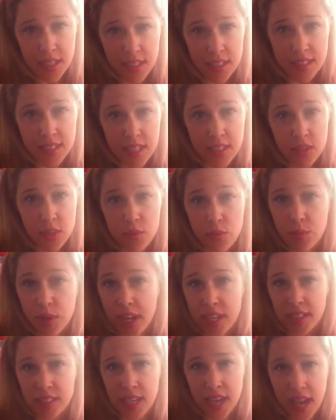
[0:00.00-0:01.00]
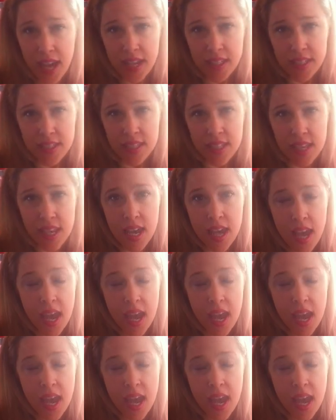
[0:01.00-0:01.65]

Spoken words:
These guys are great dads,